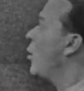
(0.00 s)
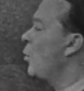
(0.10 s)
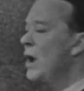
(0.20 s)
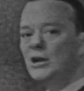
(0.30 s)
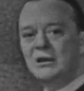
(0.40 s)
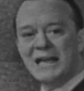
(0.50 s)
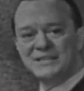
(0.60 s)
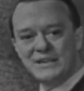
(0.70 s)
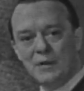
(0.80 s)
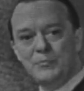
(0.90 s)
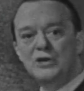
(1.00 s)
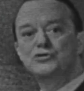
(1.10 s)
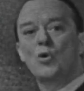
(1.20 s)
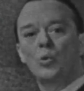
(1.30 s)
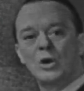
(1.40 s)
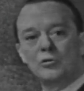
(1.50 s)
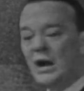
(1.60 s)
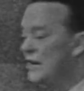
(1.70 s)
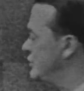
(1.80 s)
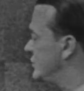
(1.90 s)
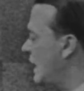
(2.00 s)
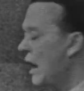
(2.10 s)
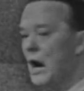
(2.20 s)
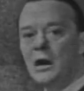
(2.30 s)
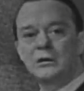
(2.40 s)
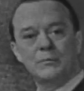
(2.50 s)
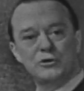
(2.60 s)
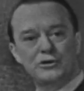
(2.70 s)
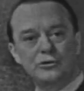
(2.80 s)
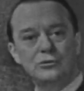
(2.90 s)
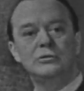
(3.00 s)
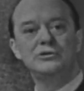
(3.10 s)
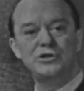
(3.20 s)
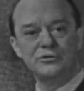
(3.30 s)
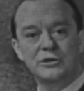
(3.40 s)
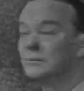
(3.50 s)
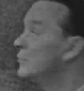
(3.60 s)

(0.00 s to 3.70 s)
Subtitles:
Wei Lu La Chia means Will Rogers R, number 2, Jr.